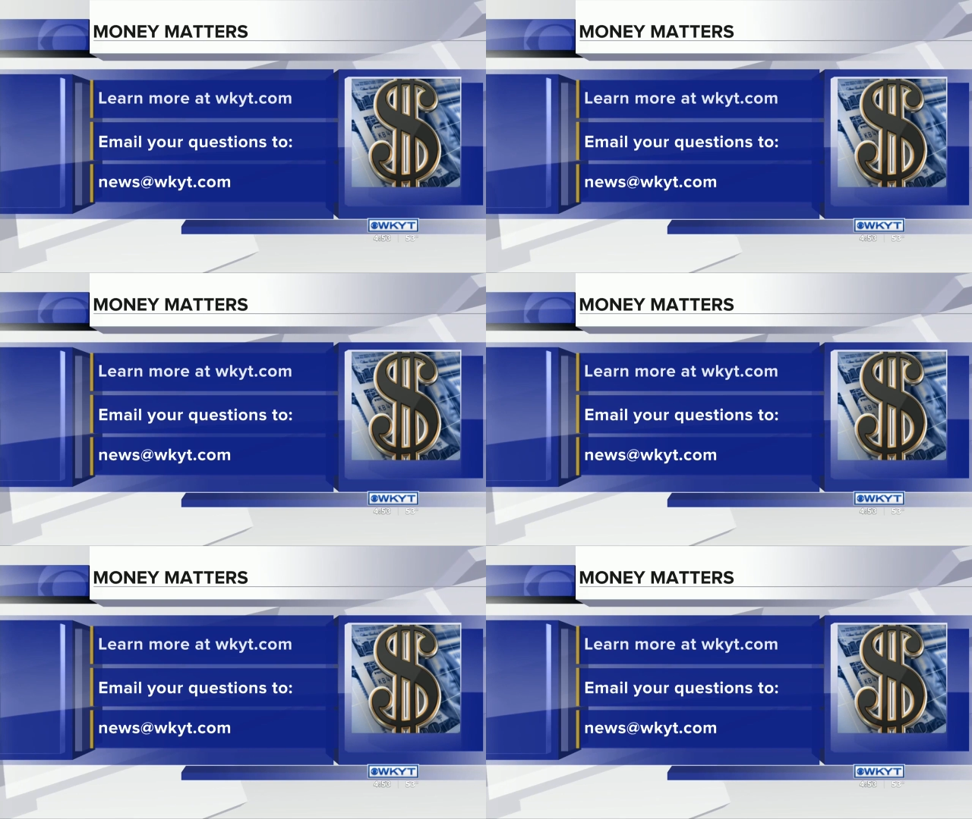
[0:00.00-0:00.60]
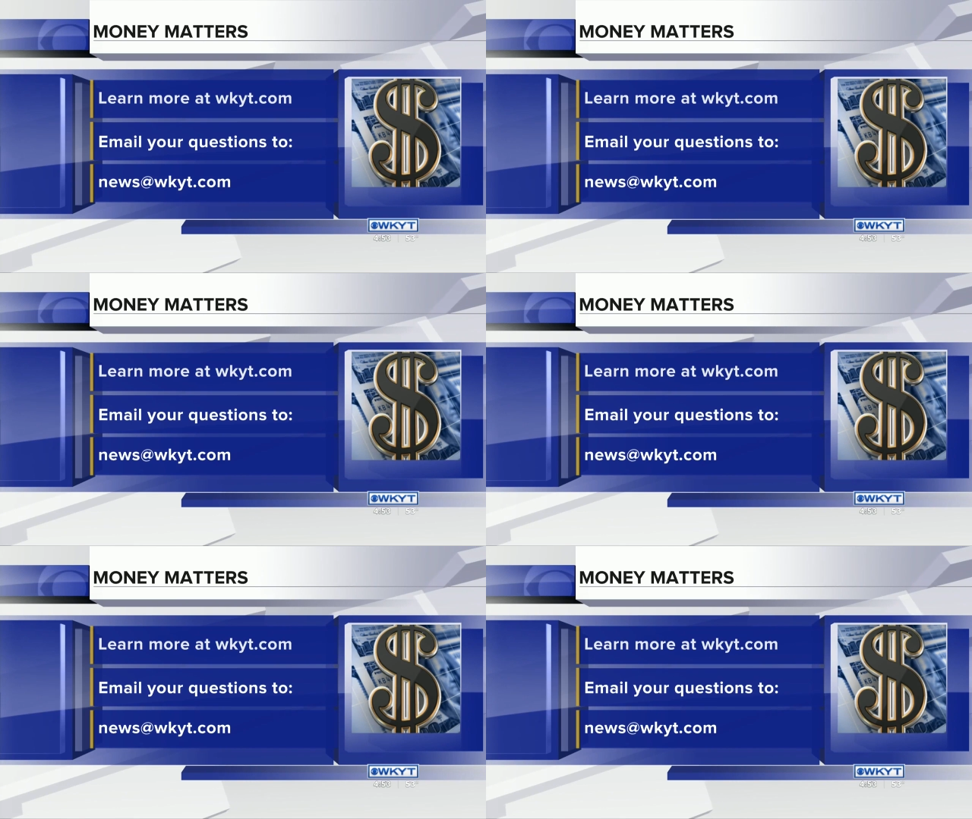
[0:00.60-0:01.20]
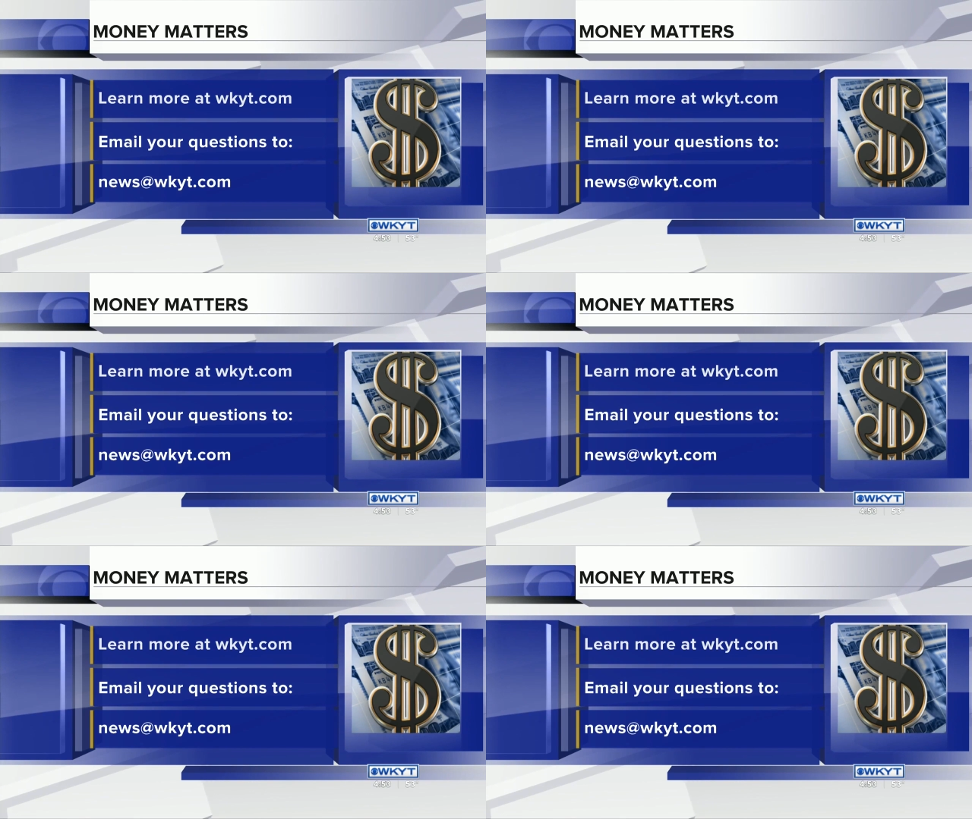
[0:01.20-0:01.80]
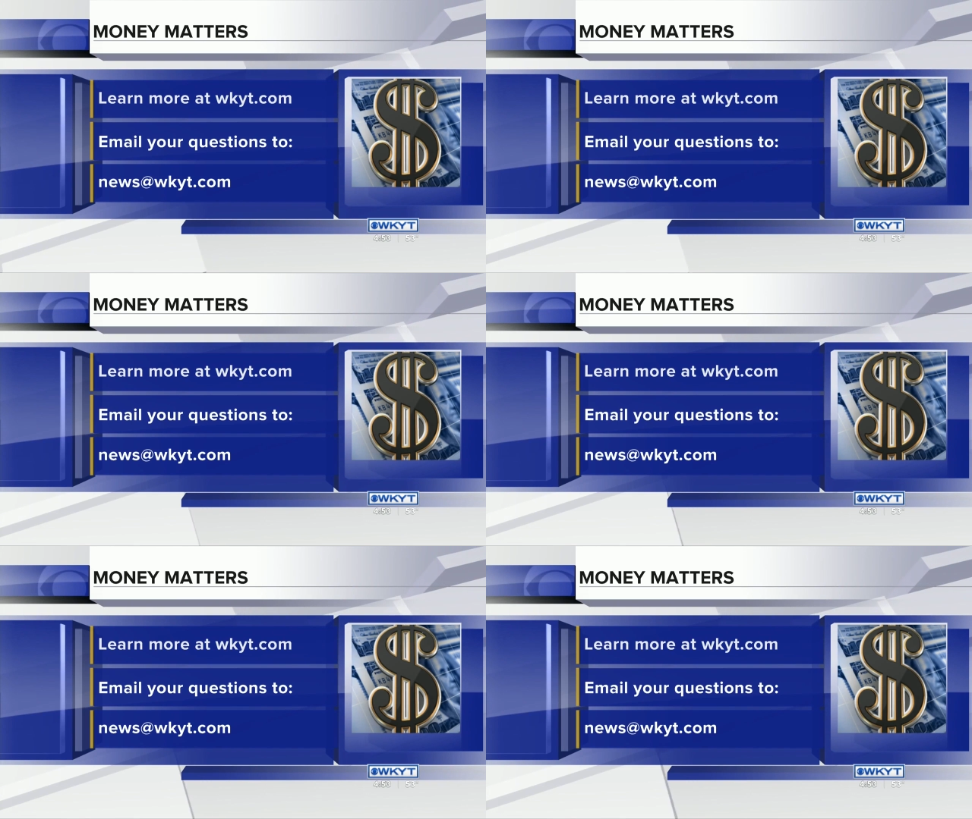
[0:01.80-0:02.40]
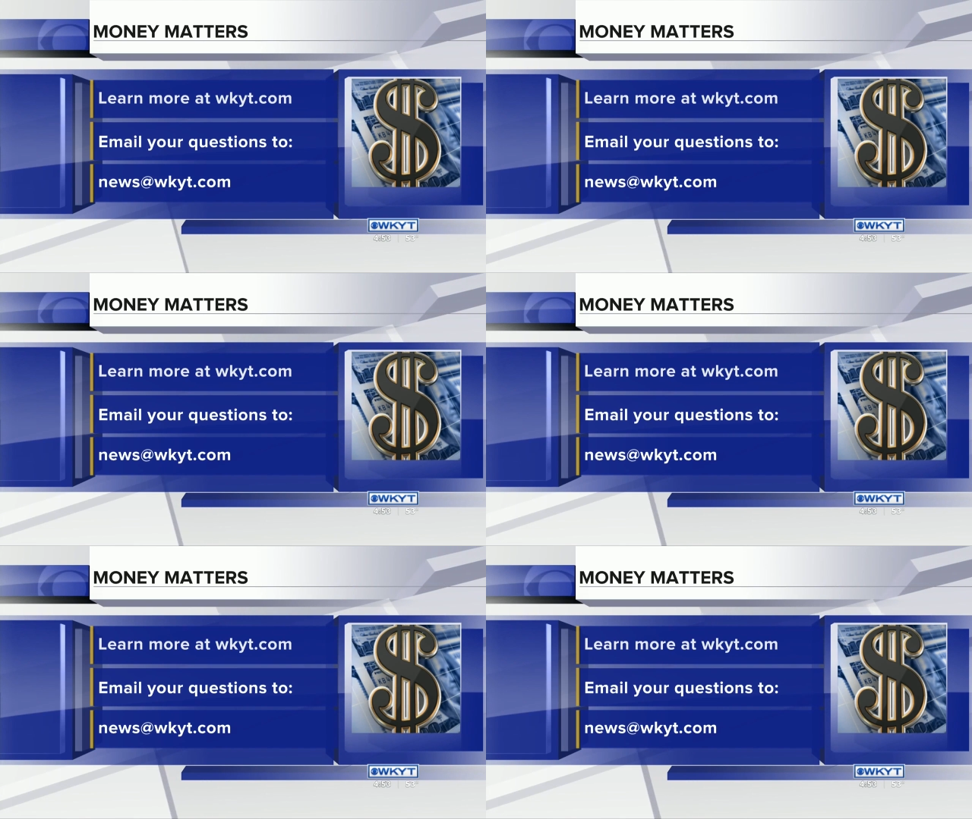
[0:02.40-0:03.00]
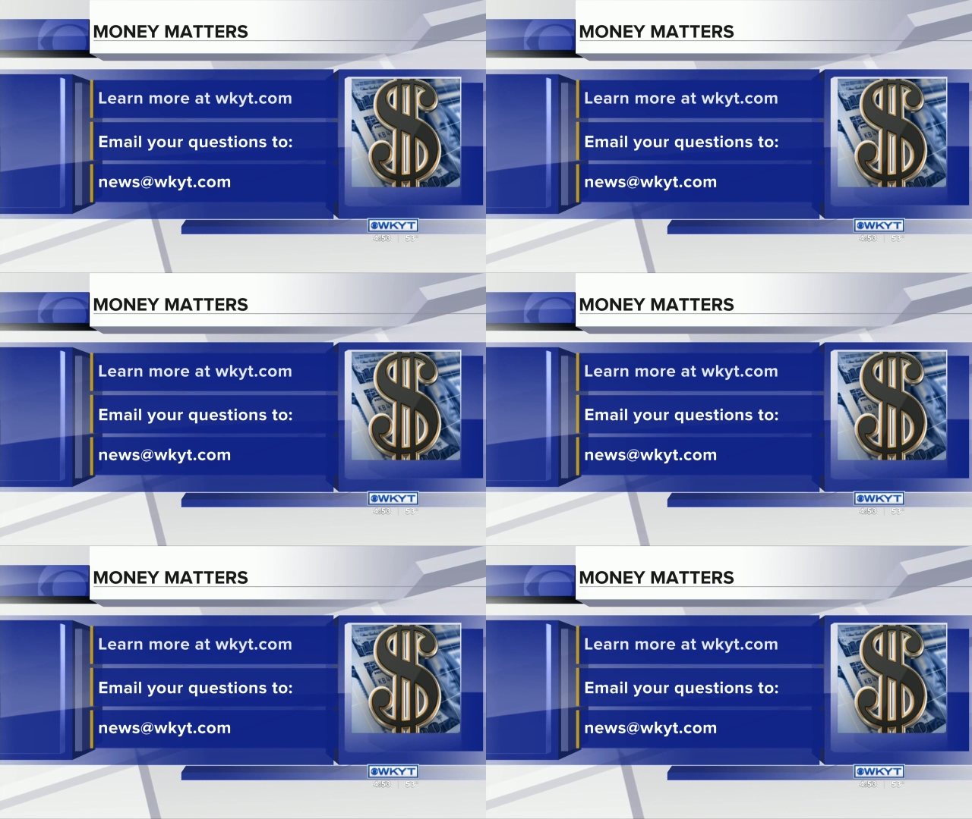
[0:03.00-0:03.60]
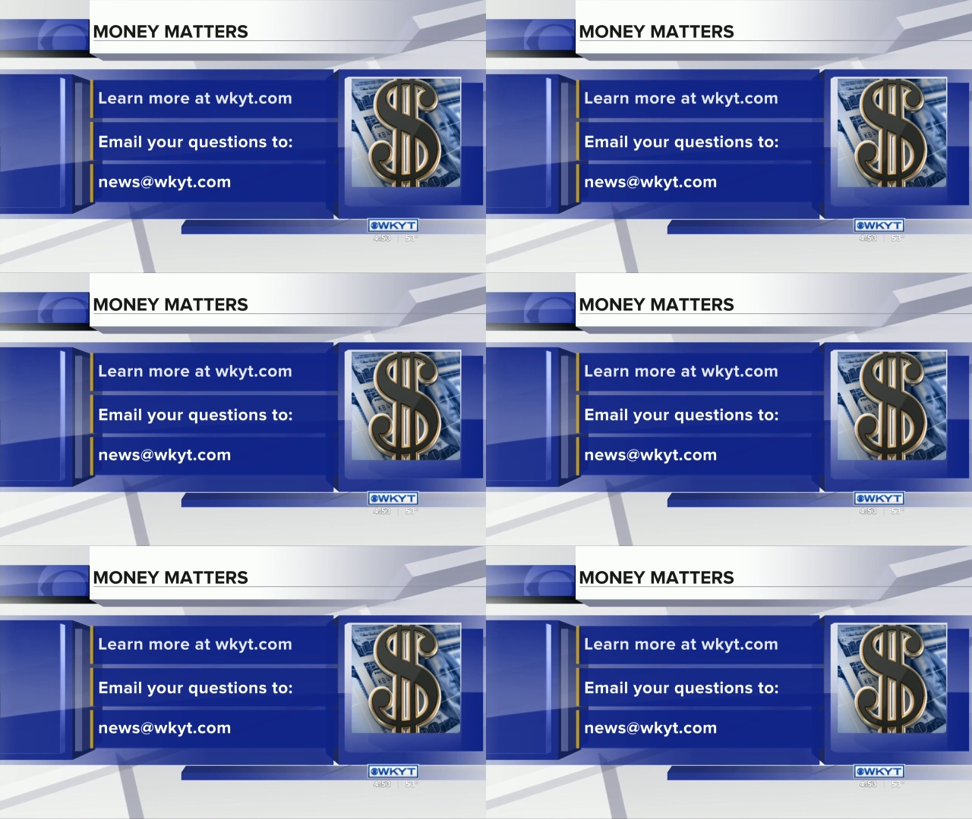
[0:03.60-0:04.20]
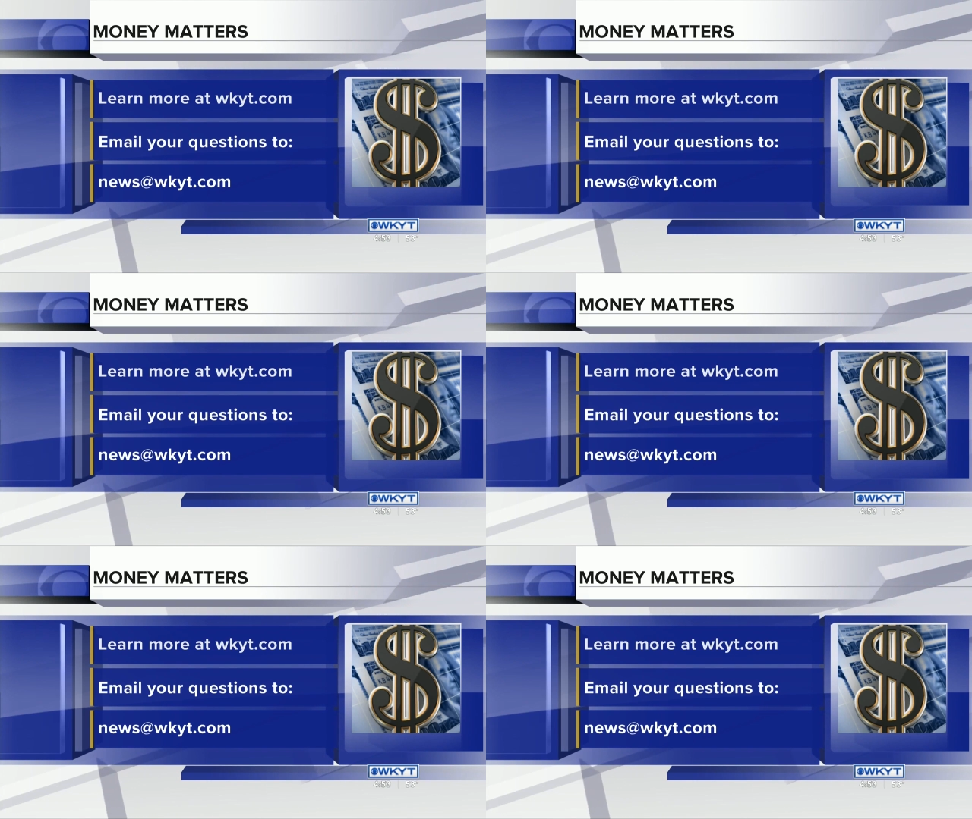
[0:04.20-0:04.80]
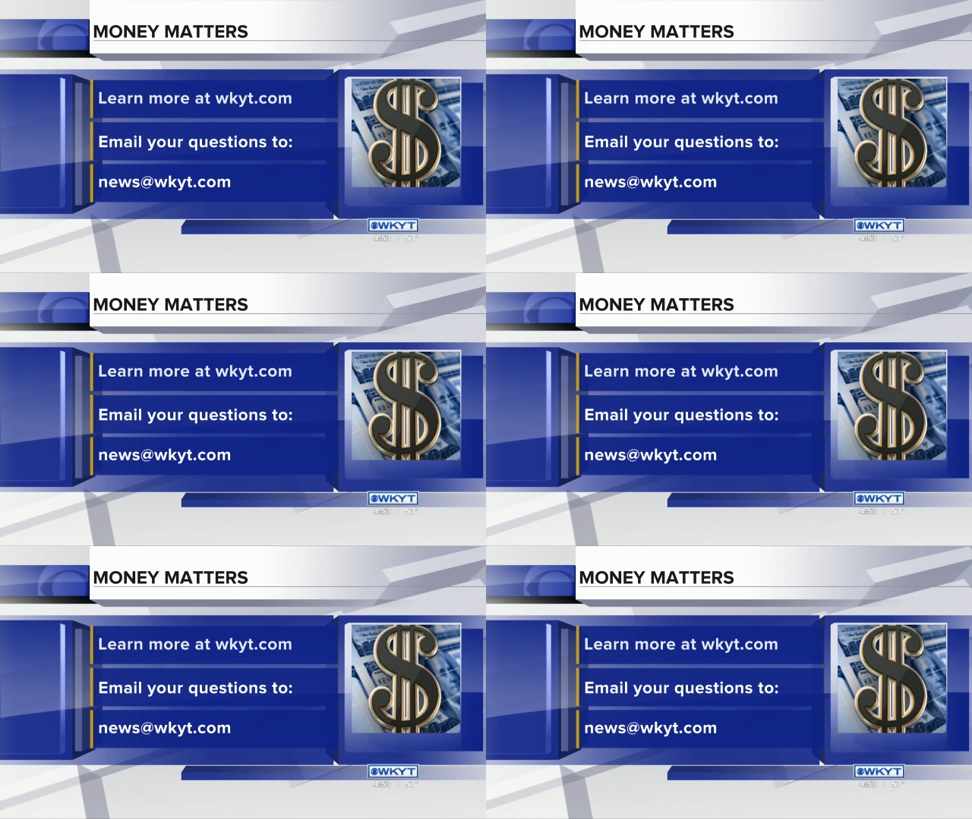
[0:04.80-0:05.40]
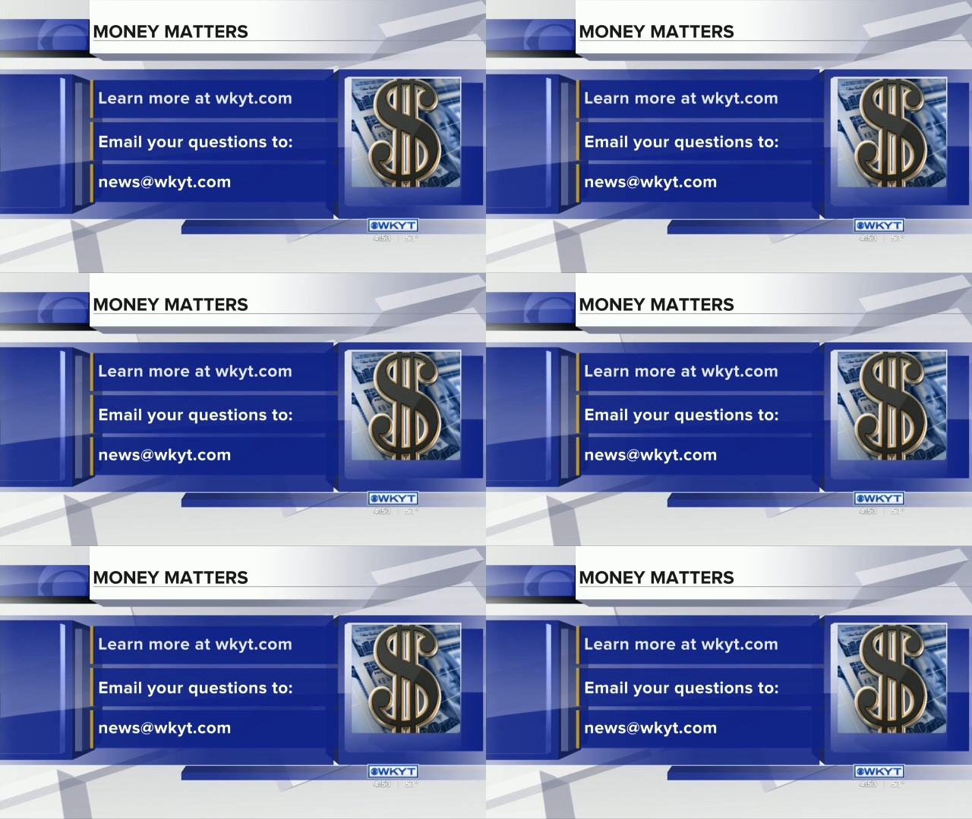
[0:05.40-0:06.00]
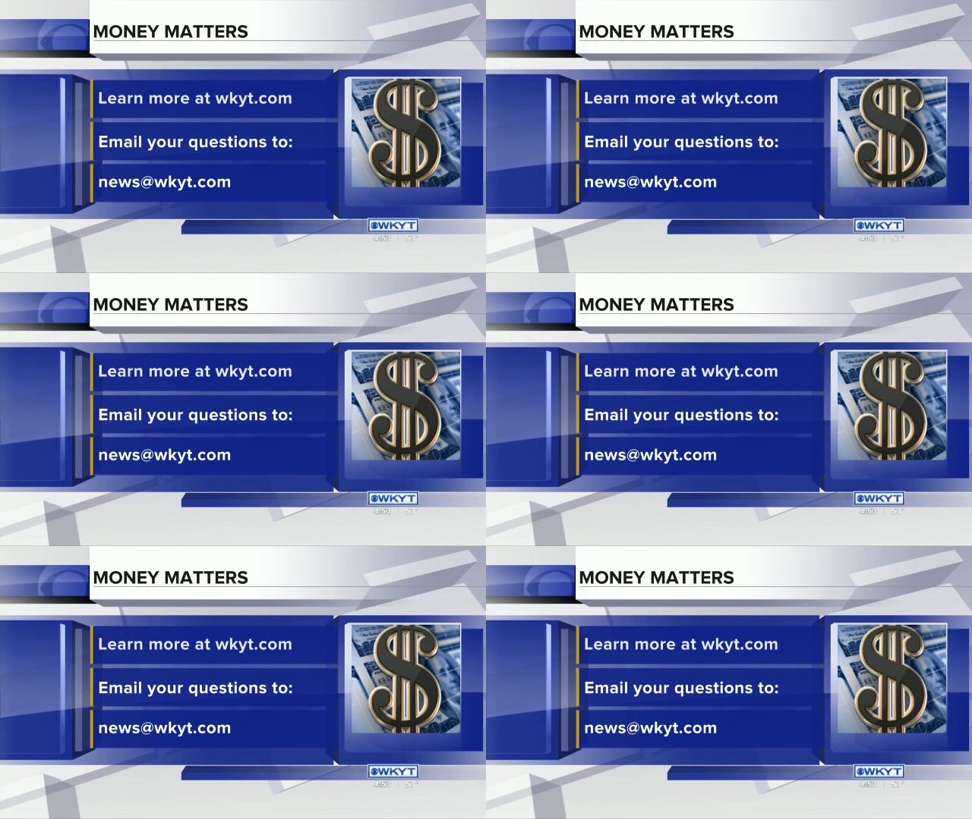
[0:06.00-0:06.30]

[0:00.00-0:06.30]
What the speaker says: (no speaker visible)